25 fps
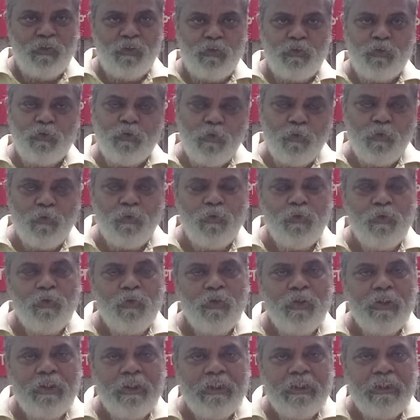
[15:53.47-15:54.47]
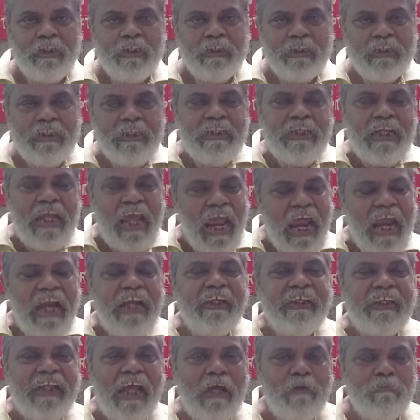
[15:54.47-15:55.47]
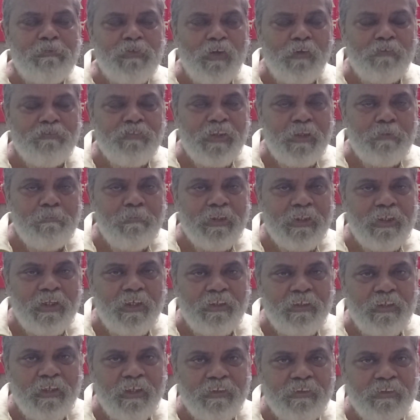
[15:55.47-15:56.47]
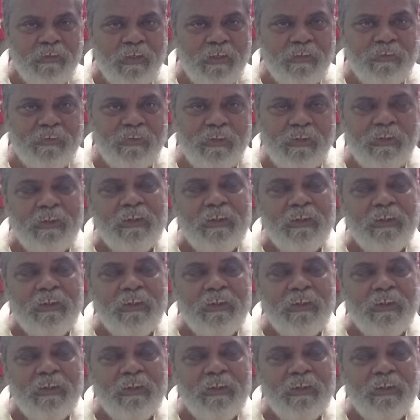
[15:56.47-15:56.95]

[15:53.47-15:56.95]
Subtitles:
So in n types of semiconductors,